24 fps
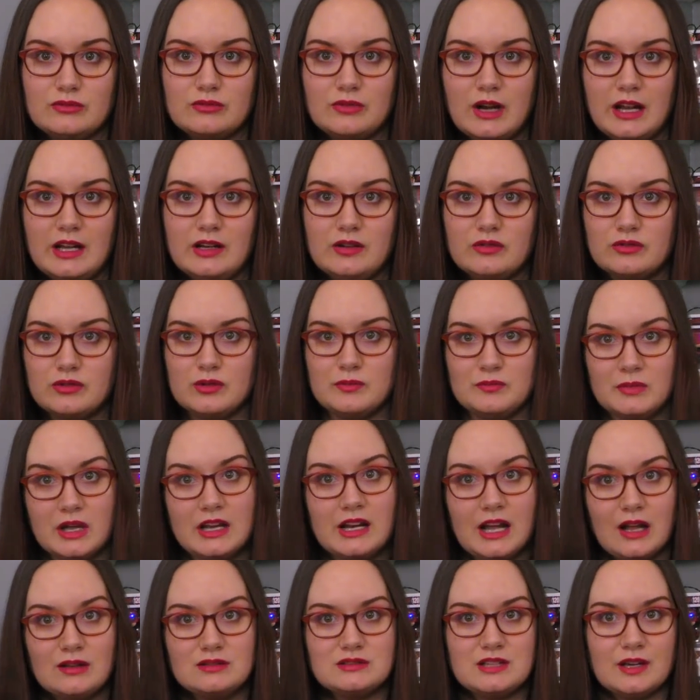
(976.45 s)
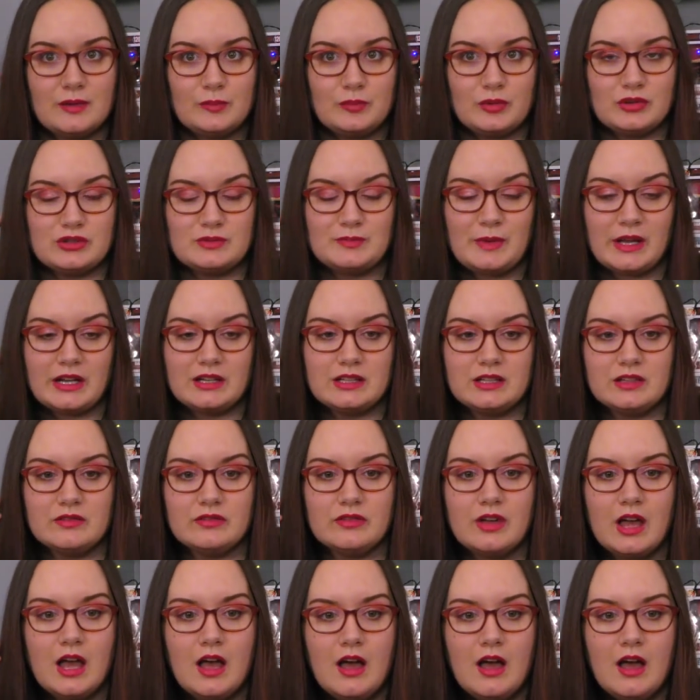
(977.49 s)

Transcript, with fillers: right, from an outside perspective.